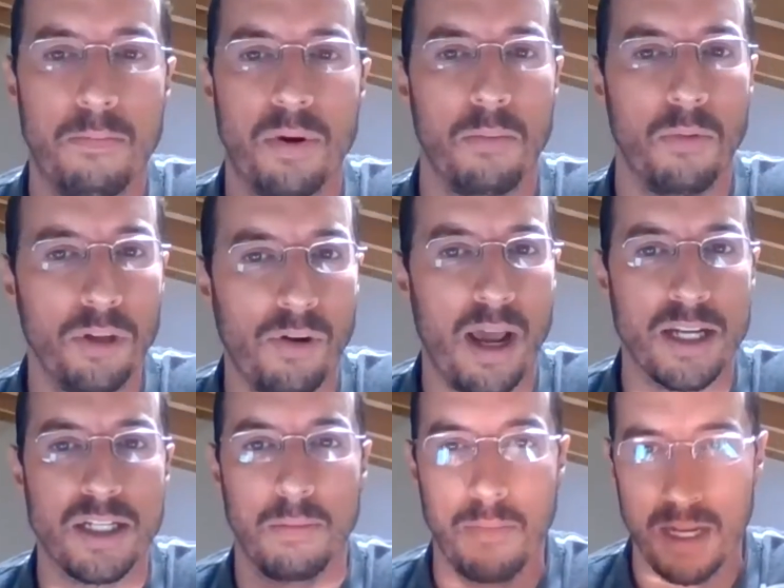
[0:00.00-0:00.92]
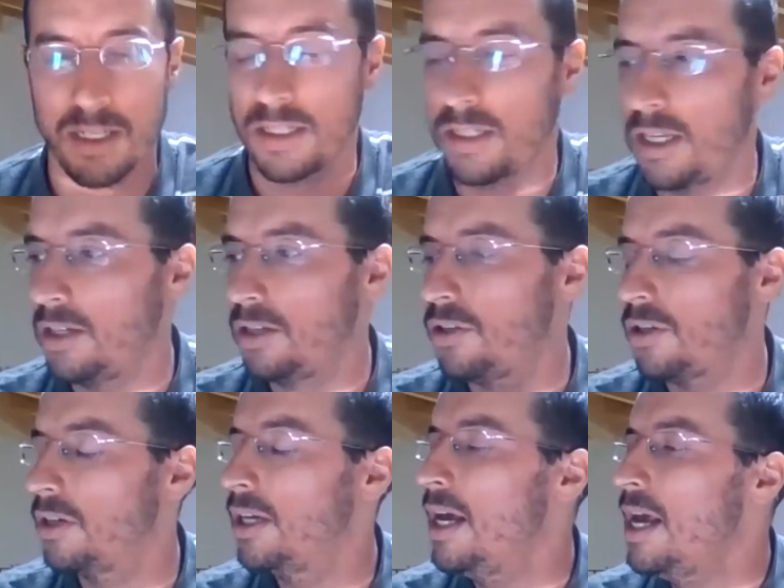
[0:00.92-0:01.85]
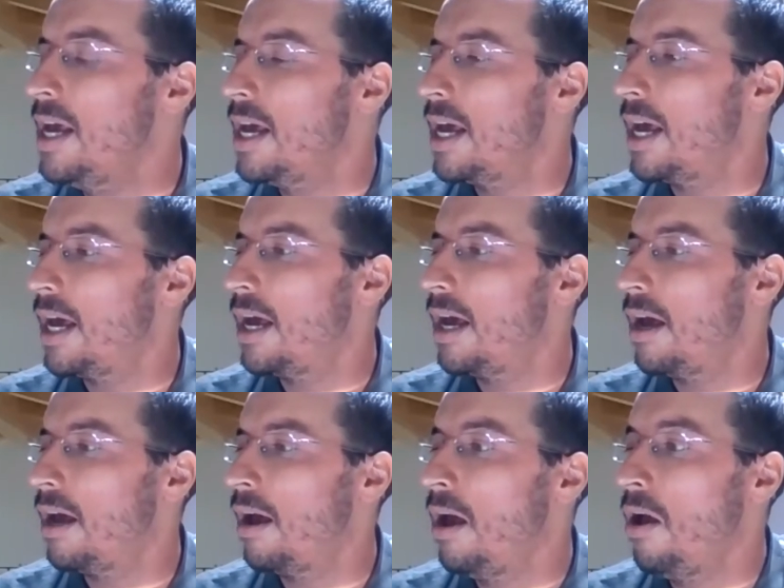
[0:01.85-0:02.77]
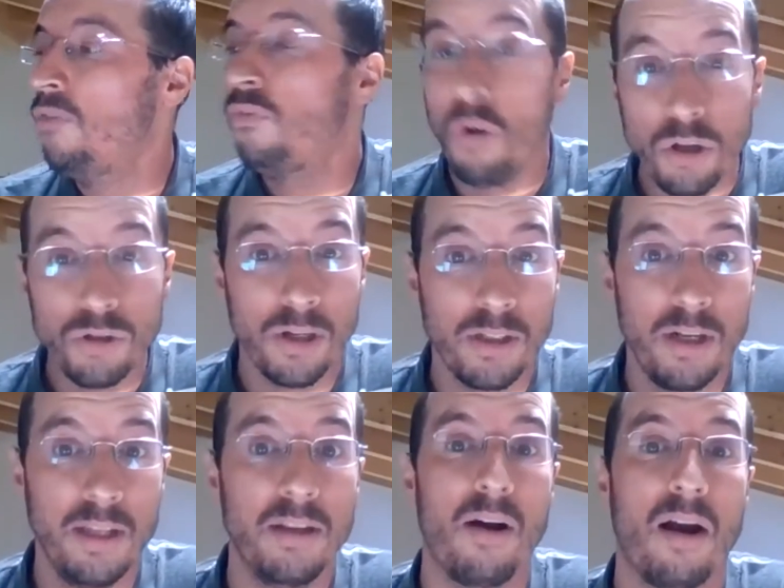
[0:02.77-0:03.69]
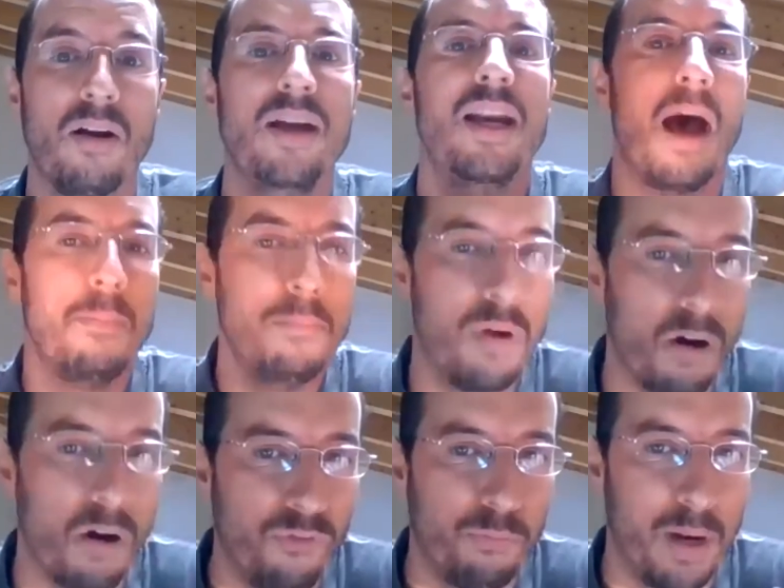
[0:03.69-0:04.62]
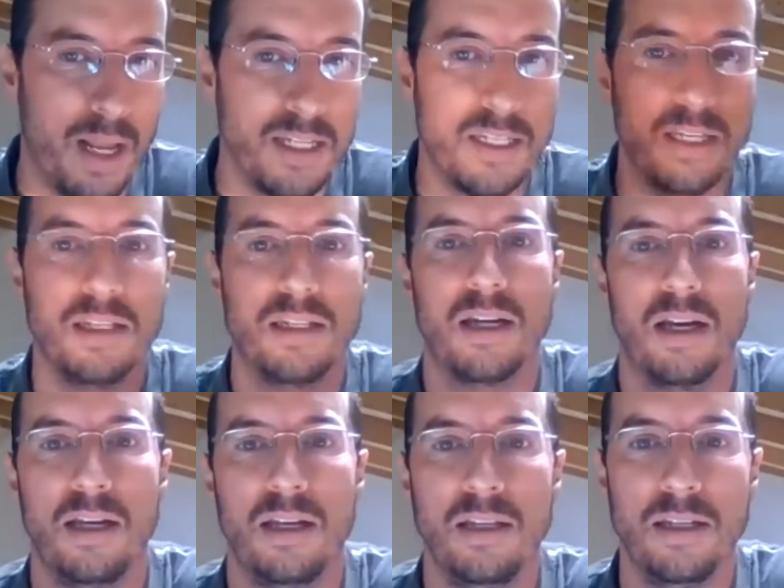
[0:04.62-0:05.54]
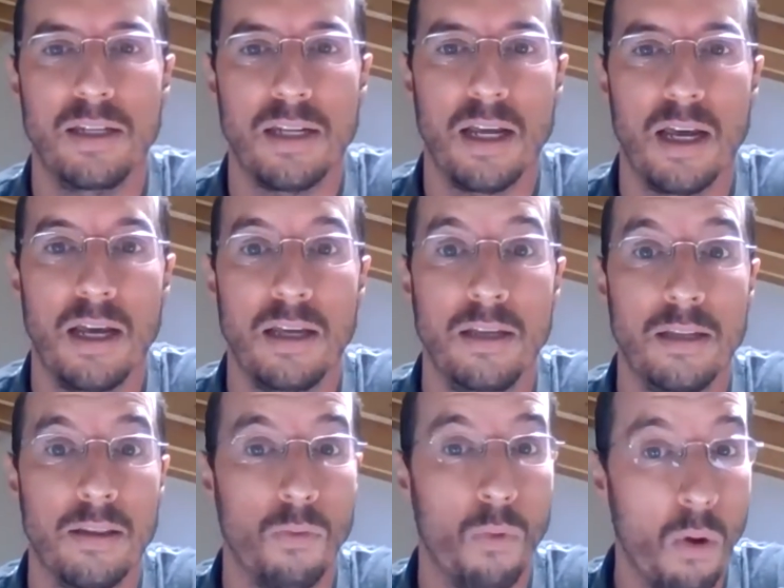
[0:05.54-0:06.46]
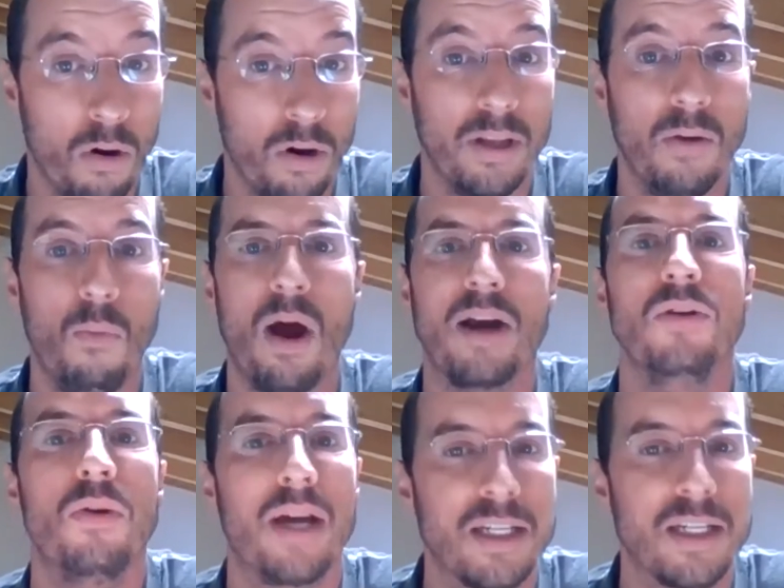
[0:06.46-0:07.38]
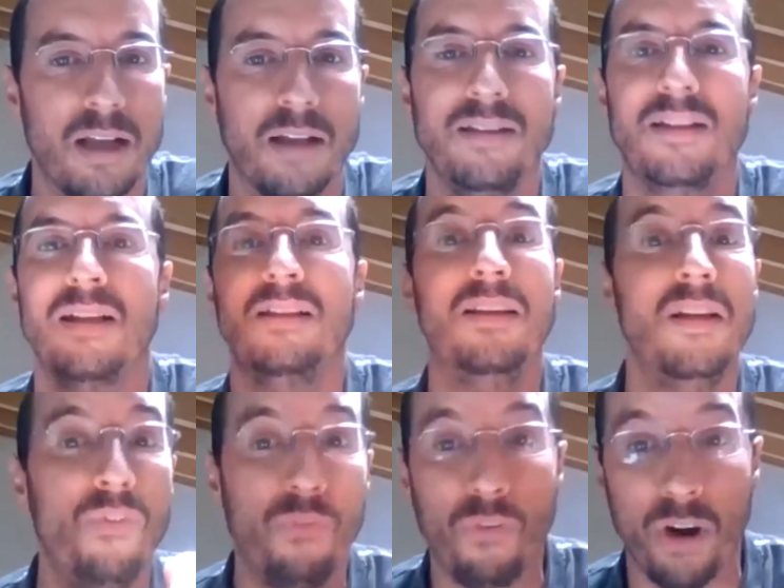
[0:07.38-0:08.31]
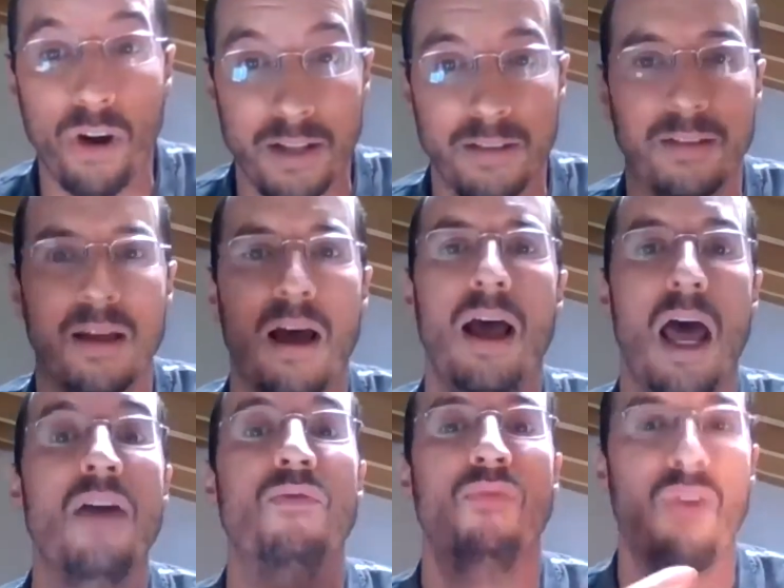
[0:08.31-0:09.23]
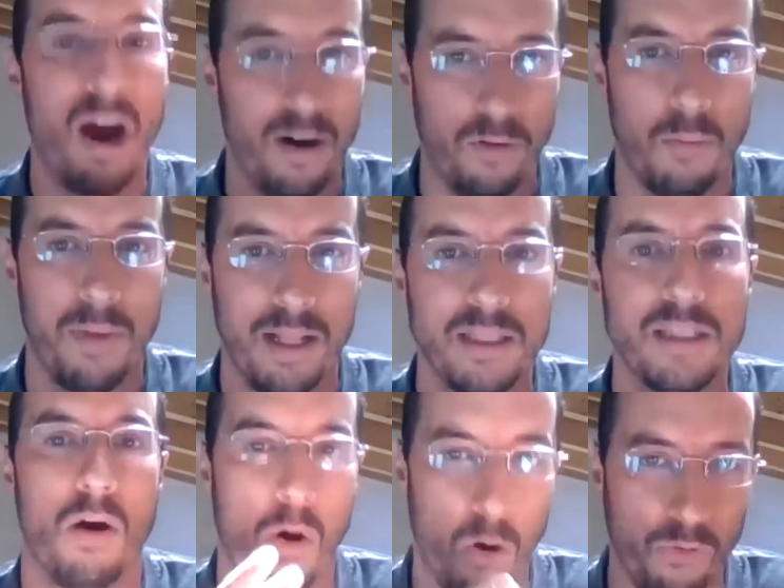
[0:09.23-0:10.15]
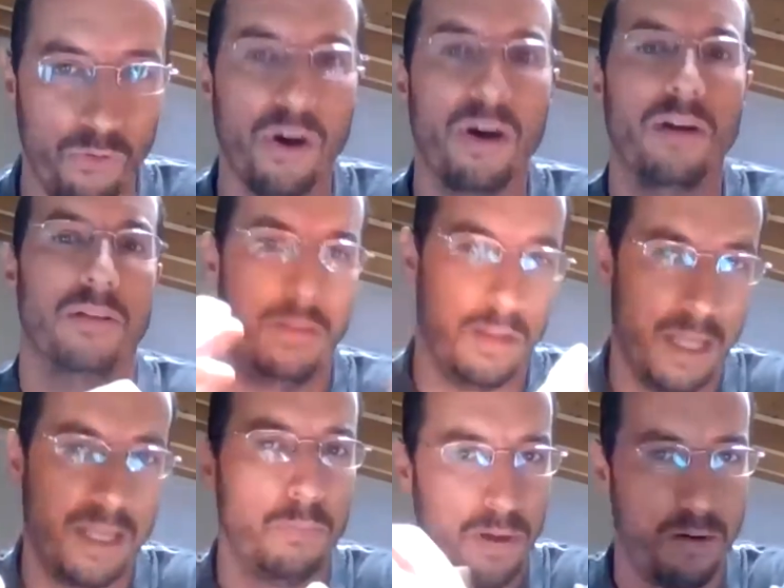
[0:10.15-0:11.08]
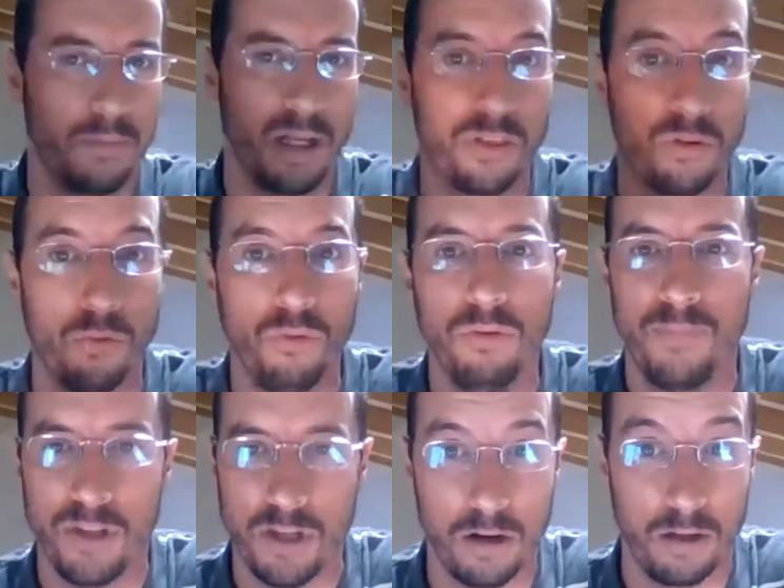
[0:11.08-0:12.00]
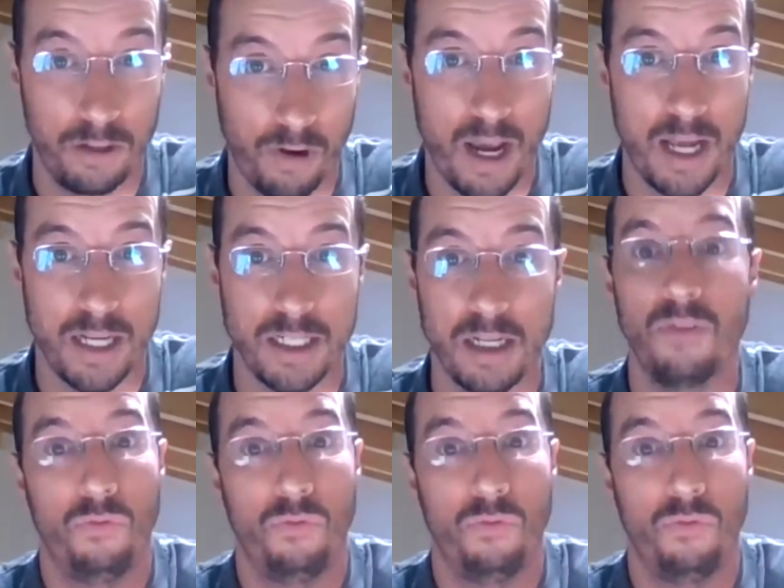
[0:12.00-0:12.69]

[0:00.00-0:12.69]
Permo-Triassic mass extinction, fortunately, there are a number of places in the world where you can study the different environments of the late Permian through the early Triassic.